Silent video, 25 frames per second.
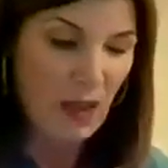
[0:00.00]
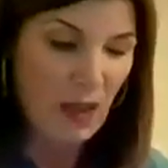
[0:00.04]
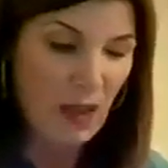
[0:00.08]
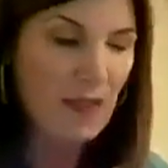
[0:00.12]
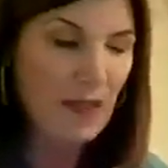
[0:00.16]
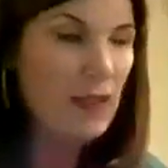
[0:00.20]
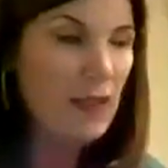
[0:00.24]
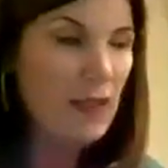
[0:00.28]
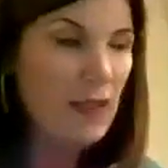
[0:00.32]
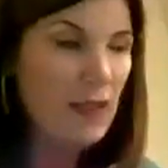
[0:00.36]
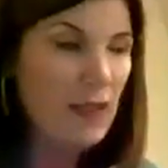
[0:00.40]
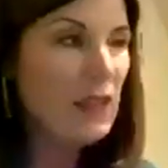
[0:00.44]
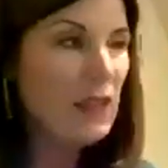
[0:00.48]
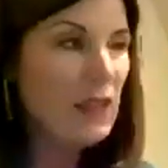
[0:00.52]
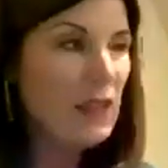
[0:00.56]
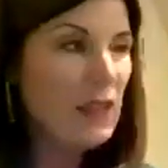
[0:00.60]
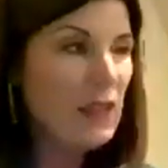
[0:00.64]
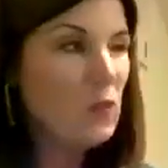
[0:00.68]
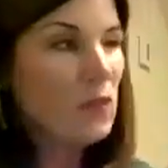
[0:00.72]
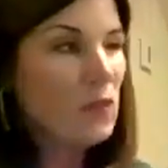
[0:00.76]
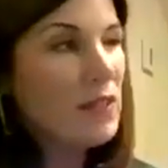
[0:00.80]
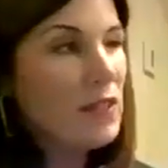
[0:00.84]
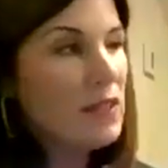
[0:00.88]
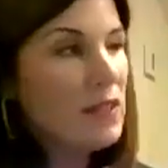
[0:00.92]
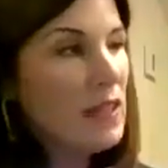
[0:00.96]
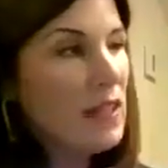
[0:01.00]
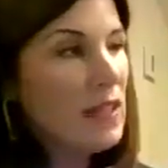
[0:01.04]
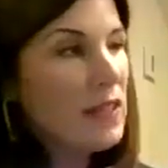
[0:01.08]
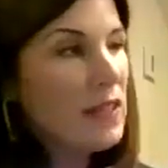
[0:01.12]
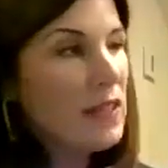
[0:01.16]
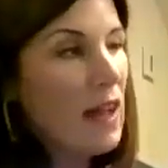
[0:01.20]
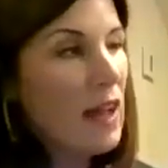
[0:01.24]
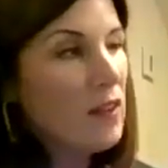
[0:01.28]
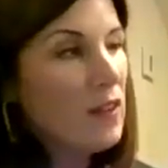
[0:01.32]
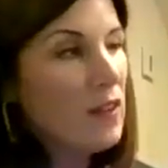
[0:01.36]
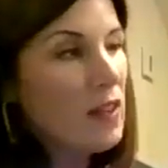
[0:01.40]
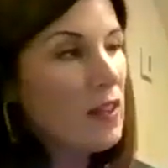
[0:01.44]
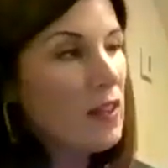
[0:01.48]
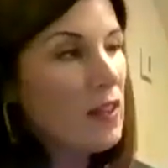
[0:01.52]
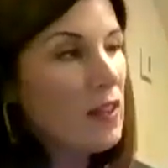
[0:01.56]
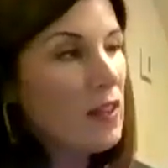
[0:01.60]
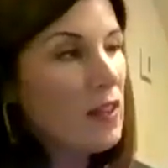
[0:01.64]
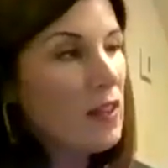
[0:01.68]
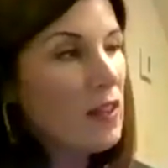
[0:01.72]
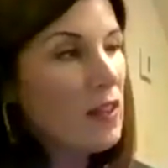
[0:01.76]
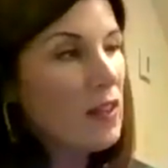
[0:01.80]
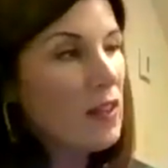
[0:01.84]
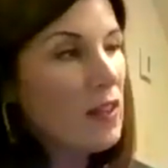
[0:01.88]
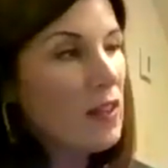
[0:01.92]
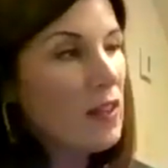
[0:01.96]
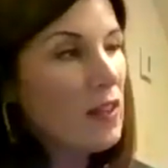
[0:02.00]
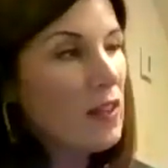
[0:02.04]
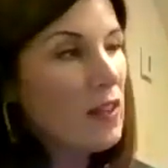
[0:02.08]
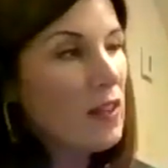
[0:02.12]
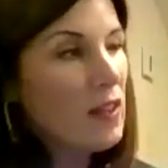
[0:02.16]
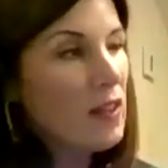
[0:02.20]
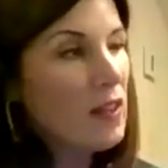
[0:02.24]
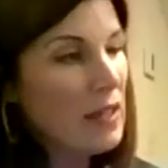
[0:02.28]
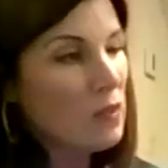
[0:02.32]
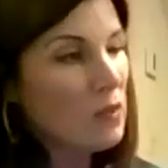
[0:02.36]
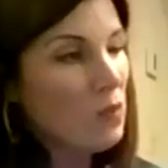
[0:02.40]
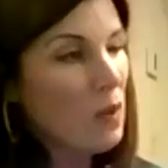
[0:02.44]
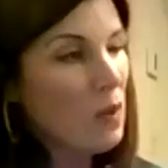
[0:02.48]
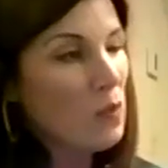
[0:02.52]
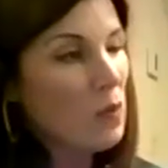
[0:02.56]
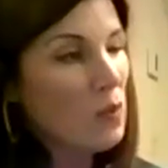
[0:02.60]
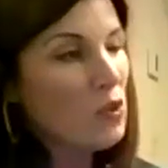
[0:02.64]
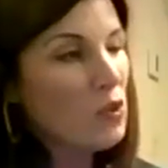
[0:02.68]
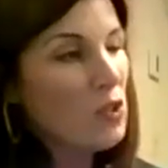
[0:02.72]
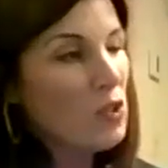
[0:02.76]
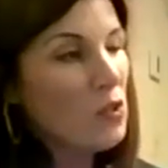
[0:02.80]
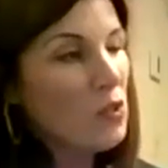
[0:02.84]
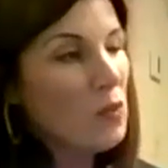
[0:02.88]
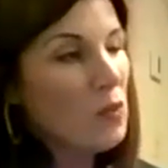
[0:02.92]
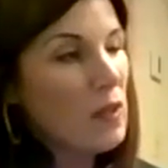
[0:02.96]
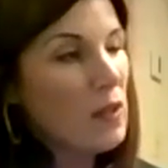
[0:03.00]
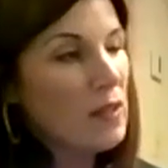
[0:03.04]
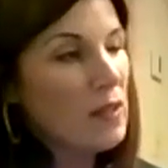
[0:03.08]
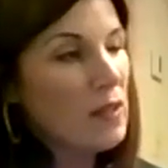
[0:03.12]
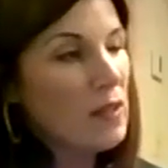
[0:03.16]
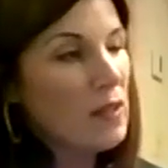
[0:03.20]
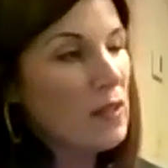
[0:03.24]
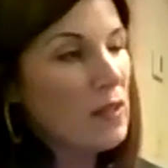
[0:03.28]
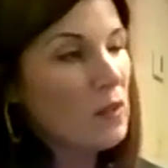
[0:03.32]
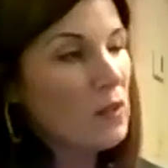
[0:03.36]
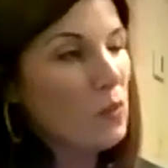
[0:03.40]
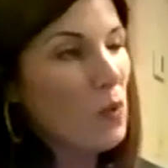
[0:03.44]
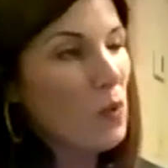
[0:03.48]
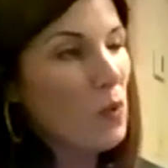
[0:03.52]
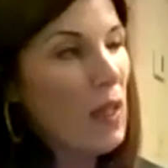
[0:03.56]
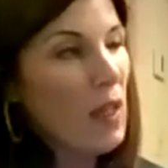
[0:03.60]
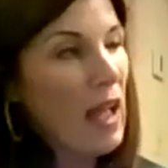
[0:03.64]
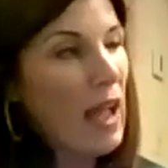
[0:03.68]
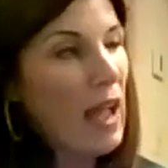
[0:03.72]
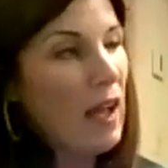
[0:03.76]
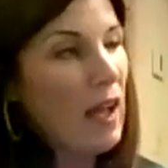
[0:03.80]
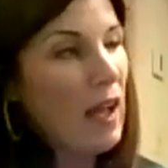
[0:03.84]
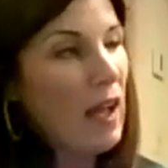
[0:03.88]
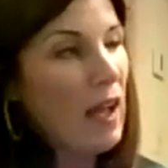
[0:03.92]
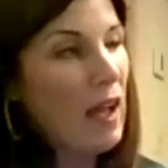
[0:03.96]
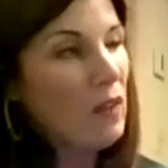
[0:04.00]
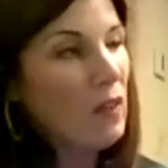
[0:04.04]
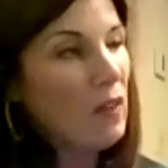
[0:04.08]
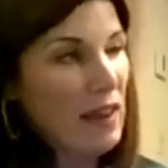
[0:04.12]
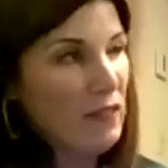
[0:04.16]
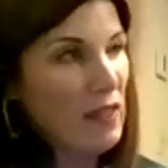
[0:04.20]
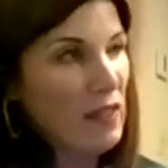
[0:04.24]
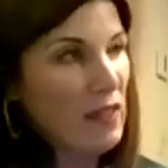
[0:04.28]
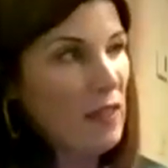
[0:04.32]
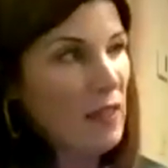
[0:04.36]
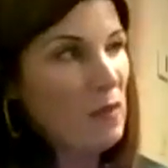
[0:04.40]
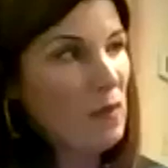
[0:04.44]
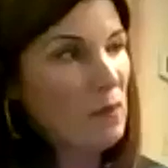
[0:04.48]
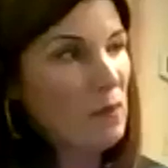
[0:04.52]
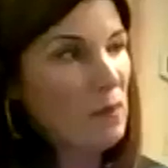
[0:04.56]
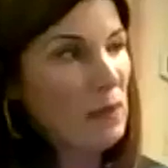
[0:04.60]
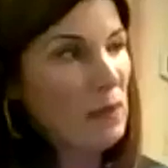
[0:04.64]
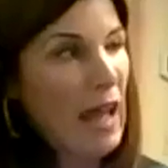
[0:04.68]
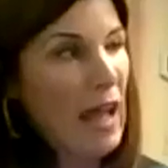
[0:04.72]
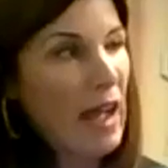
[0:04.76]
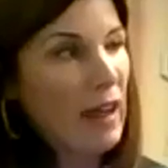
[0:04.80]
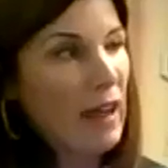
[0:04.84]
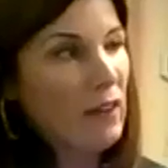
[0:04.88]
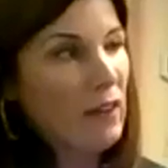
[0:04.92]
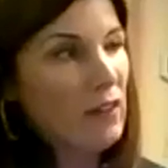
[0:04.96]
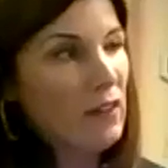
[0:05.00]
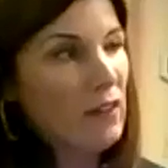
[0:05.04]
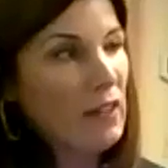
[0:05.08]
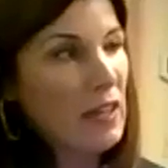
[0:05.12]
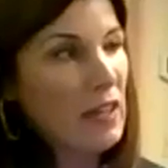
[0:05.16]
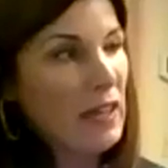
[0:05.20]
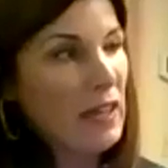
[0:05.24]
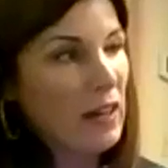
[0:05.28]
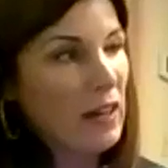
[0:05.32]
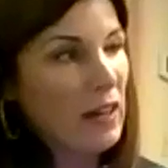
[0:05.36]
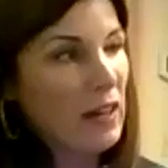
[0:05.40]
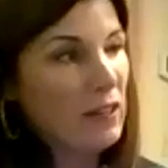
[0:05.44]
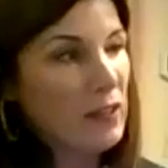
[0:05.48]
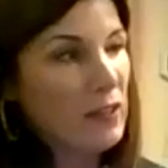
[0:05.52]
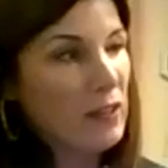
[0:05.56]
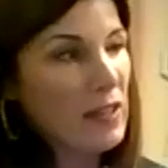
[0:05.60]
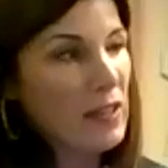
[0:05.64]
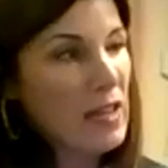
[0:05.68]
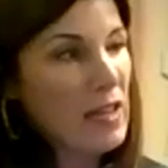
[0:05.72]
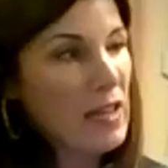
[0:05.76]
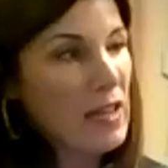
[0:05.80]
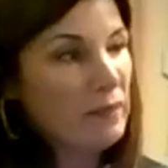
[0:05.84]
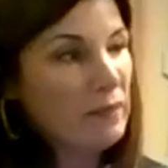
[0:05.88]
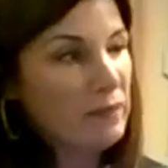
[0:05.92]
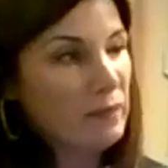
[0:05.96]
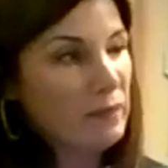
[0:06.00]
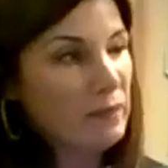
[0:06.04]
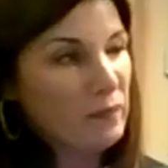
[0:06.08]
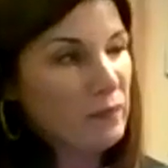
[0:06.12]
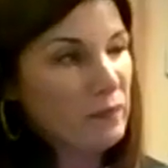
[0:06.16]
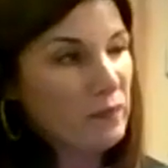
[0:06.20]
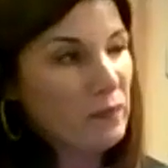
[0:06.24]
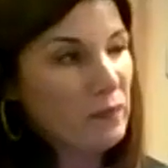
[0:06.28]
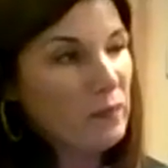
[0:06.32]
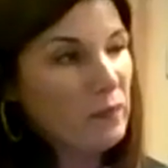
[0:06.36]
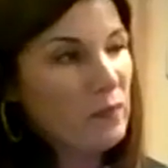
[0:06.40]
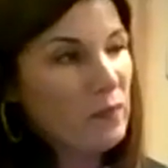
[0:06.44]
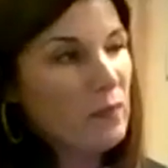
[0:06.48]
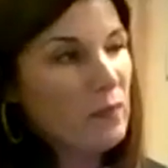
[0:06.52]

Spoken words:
And then these will really stand out at the end because what we'll do is we'll outline everything with black really carefully,